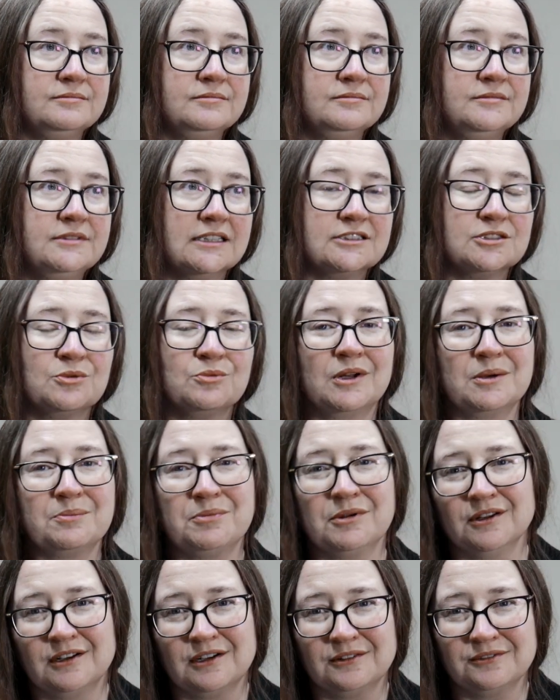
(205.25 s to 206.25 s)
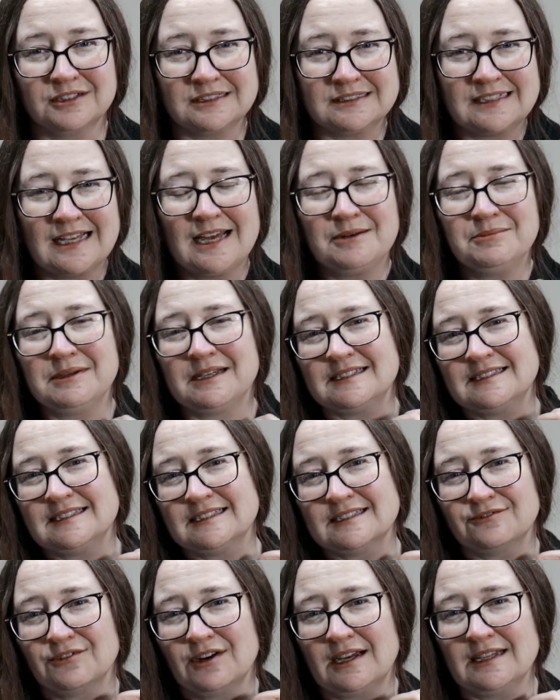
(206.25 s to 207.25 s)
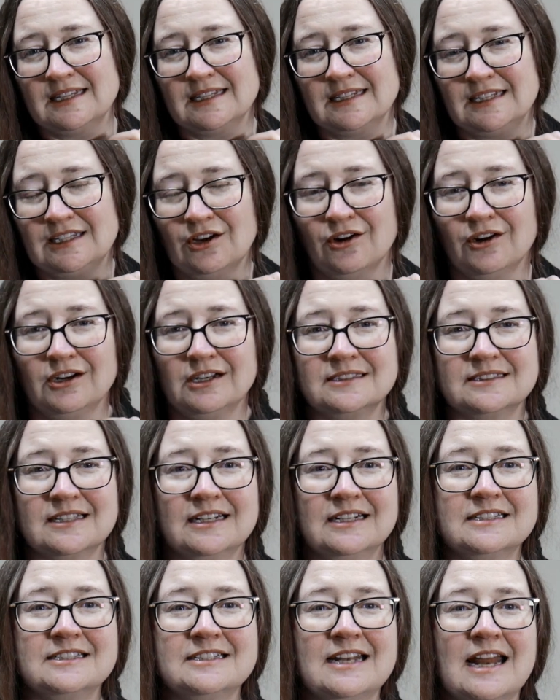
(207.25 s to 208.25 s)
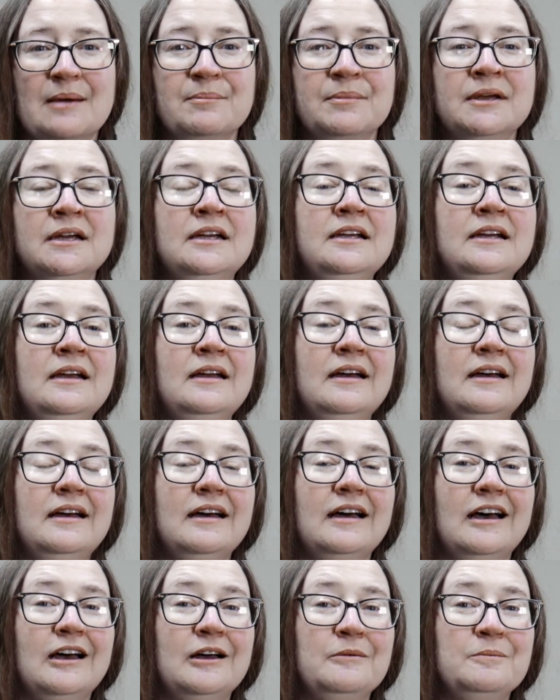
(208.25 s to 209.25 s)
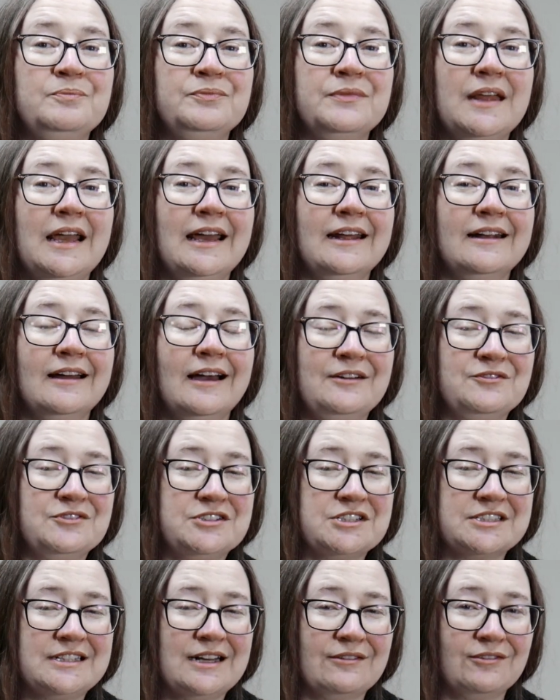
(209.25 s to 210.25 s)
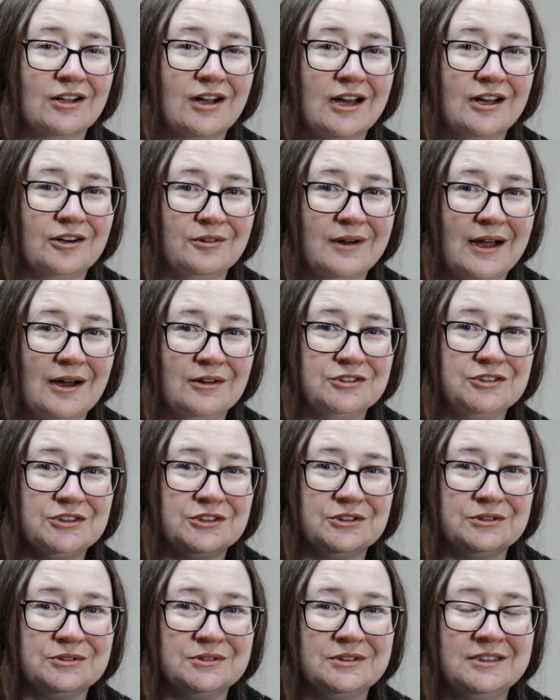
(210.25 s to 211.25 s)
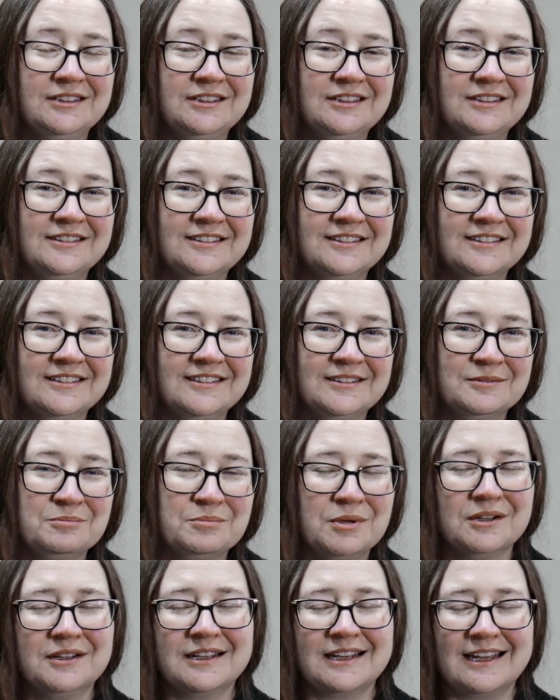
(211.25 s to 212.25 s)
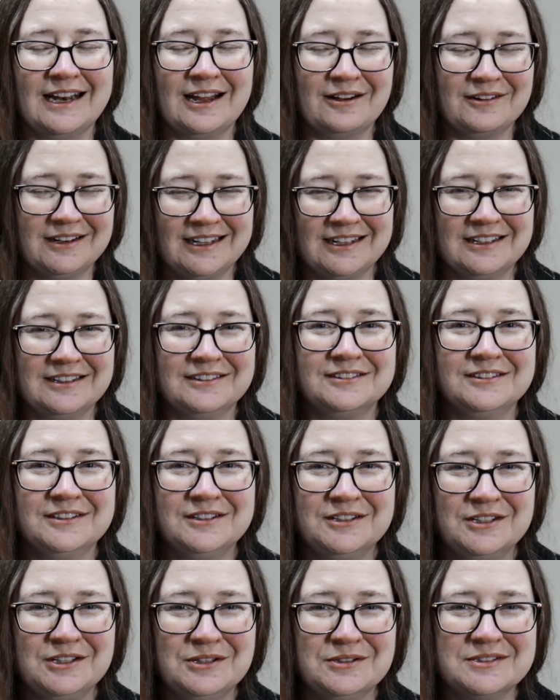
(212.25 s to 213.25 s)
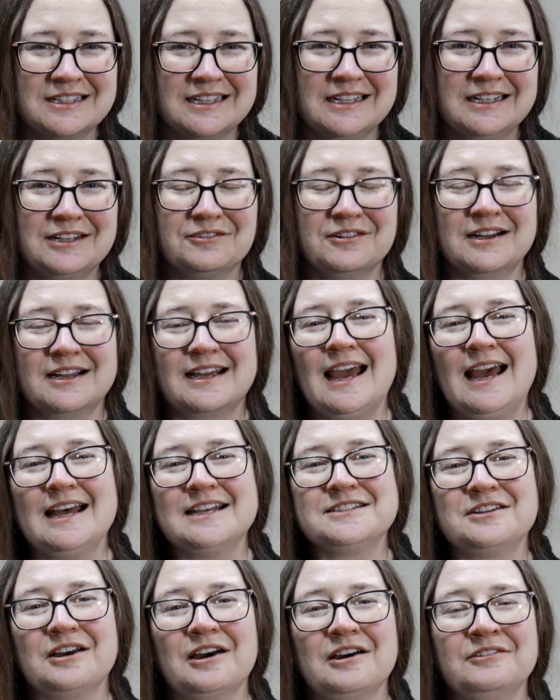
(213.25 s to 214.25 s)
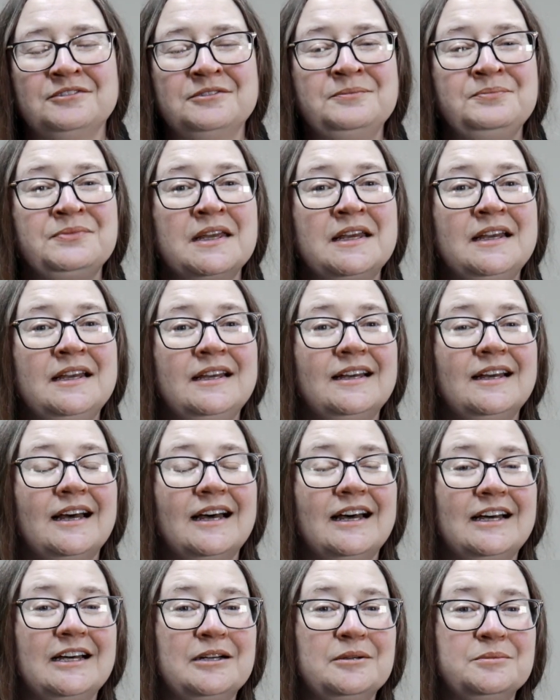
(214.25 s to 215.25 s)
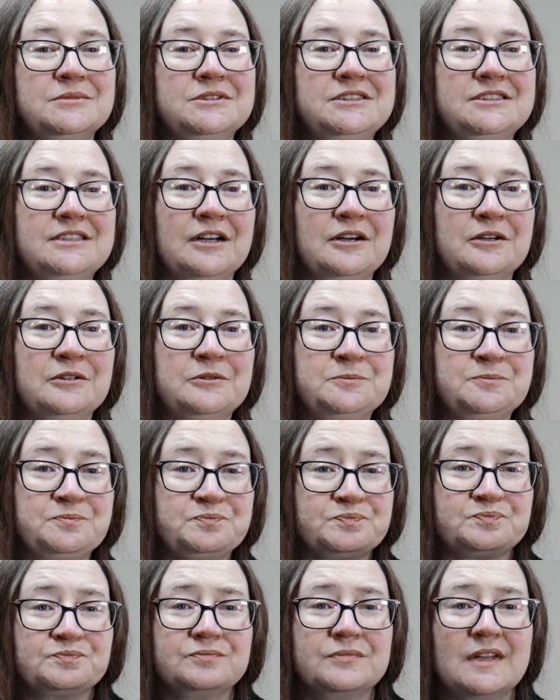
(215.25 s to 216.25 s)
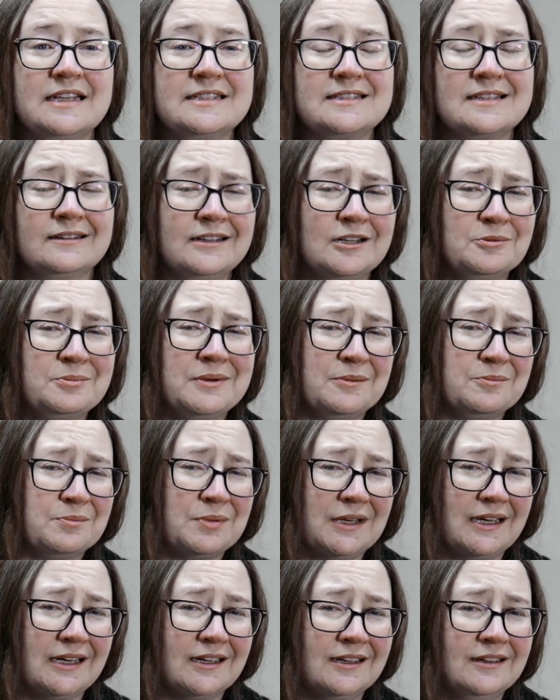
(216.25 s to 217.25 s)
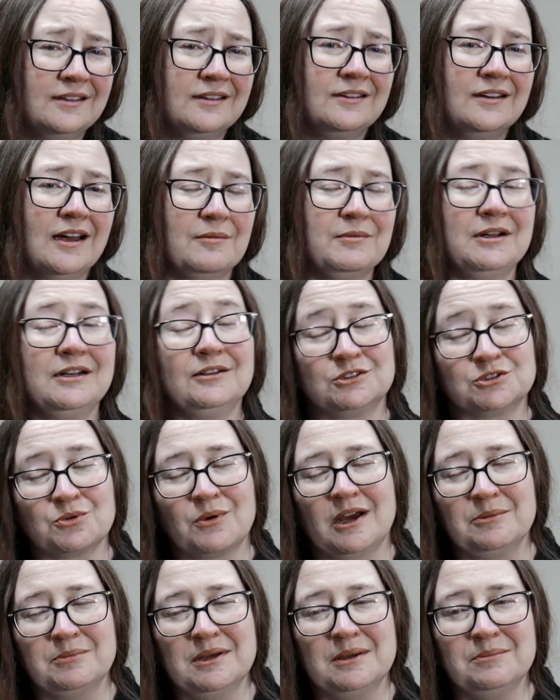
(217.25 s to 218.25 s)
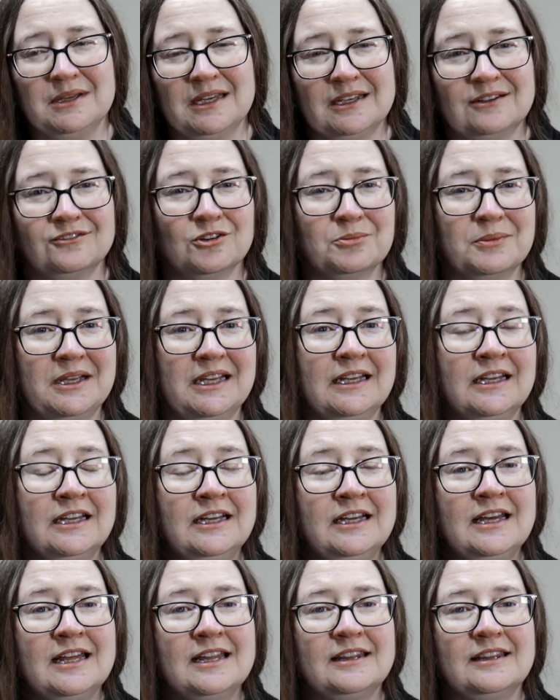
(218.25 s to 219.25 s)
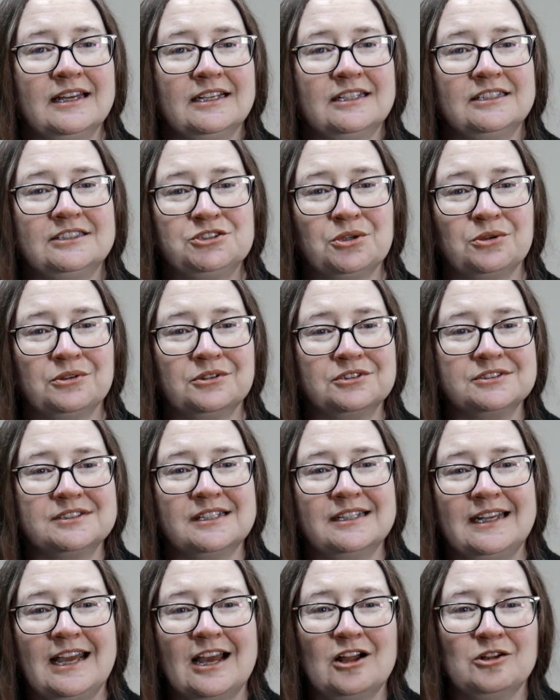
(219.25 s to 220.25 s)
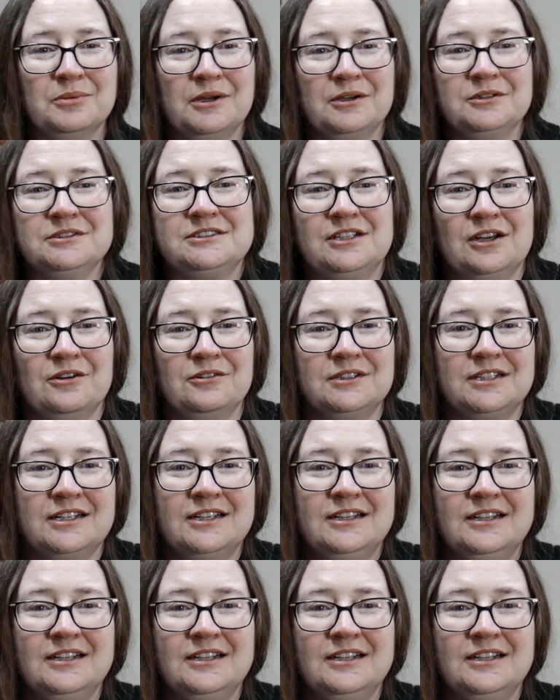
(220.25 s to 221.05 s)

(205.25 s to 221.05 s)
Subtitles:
doesn't want to pull it over his head because he's afraid that the yarn is going to snap. And I've just never gotten around to pulling it out and using a different cast off. So it's a little bit big. I mean, it was quite a bit big for me. The shoulders and the elbows don't